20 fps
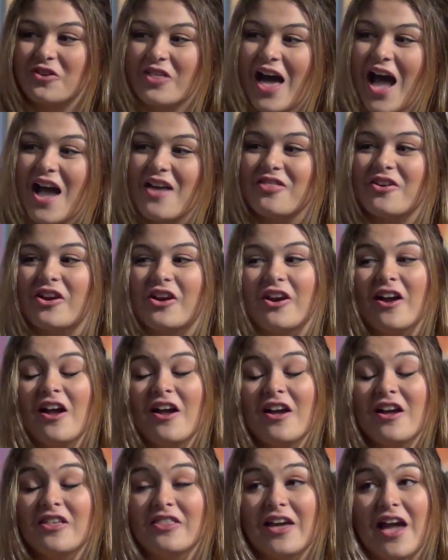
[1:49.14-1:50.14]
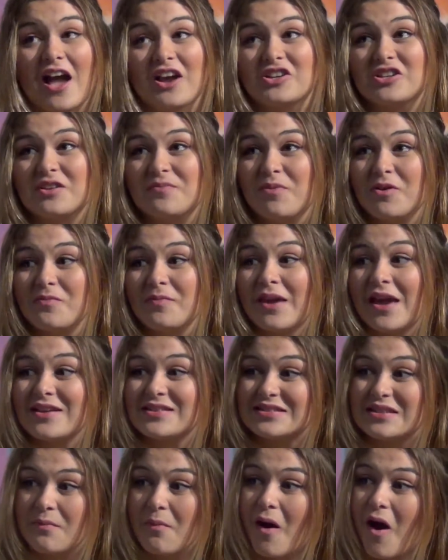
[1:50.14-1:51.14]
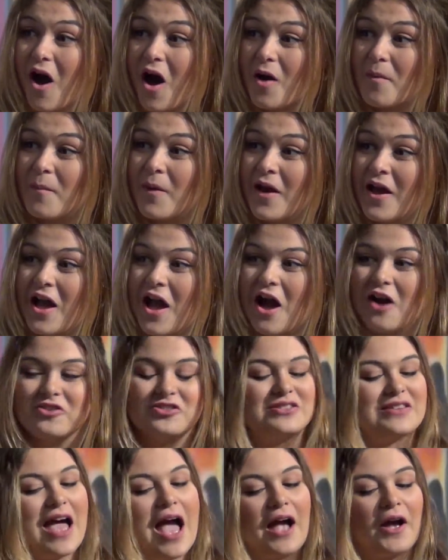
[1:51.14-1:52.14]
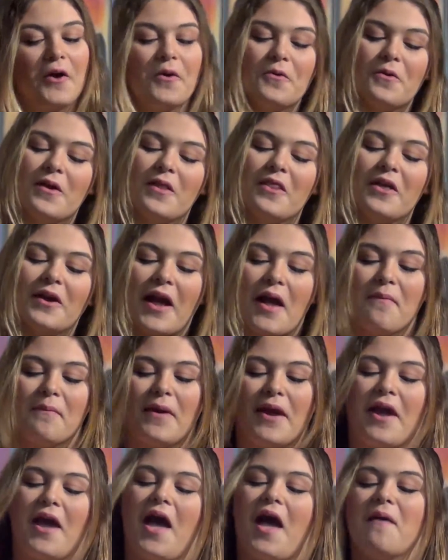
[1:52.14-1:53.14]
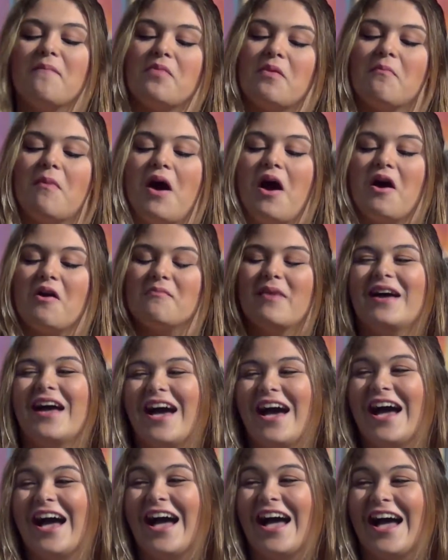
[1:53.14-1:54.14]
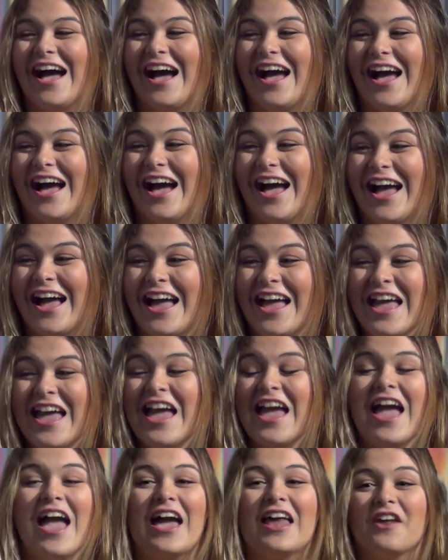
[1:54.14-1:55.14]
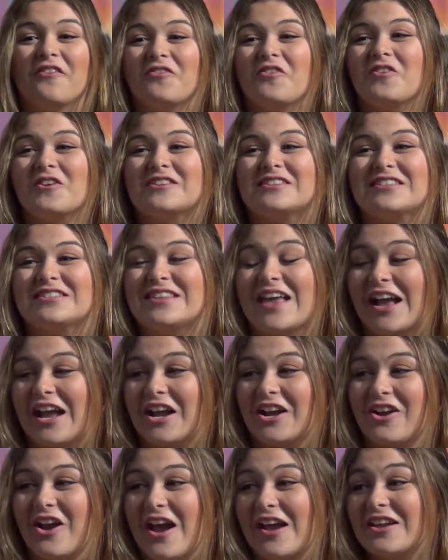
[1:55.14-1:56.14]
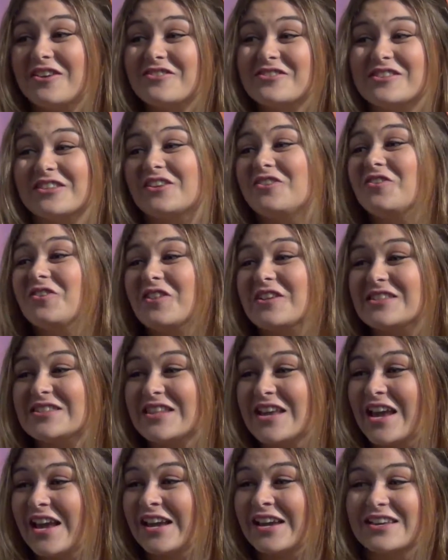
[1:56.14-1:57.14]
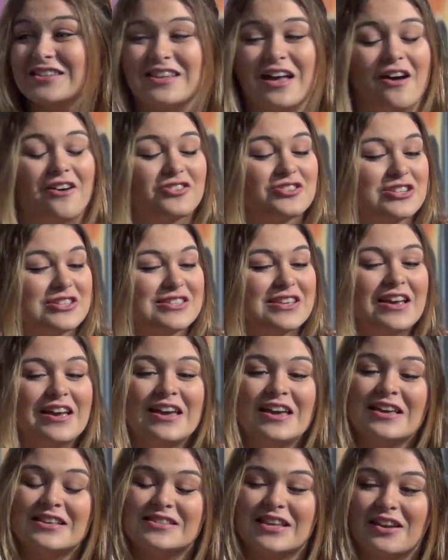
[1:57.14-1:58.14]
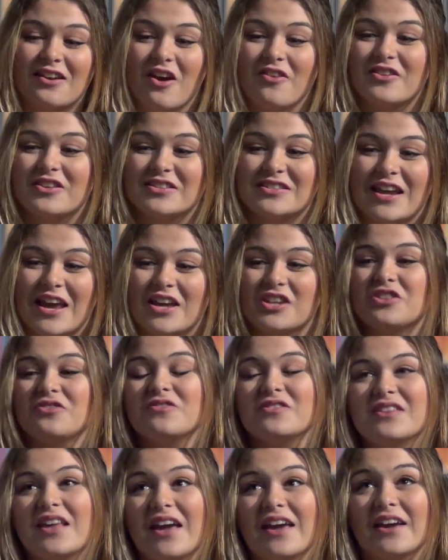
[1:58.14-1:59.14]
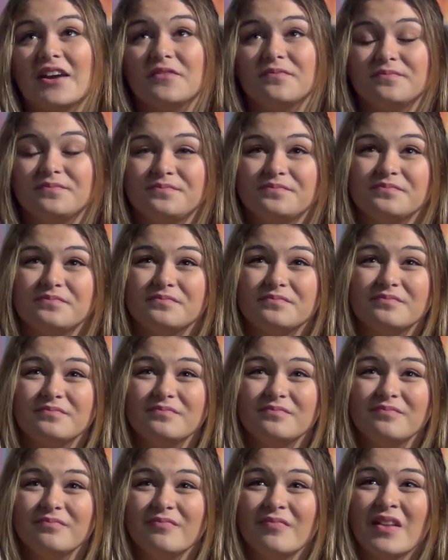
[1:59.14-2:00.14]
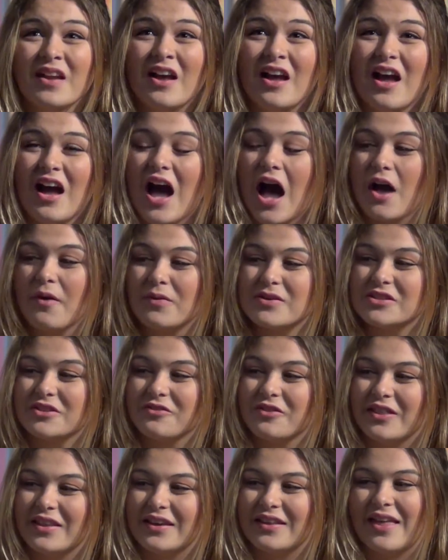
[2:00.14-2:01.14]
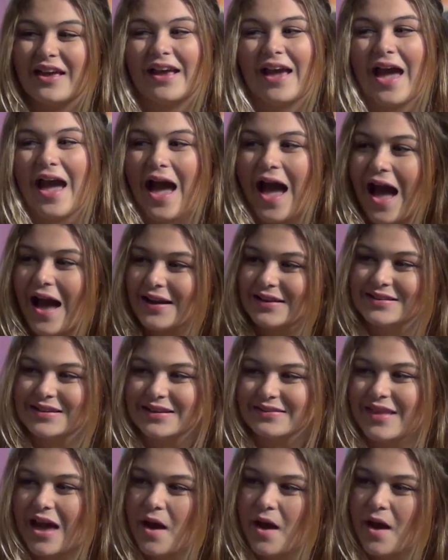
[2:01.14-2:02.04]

for that and they actually put me as the mom. I was just like, oh, look at me. I'm the mom. And of course, in 2nd grade, it was the coolest thing because I was just sitting on the stage. It was like, I wasn't really like acting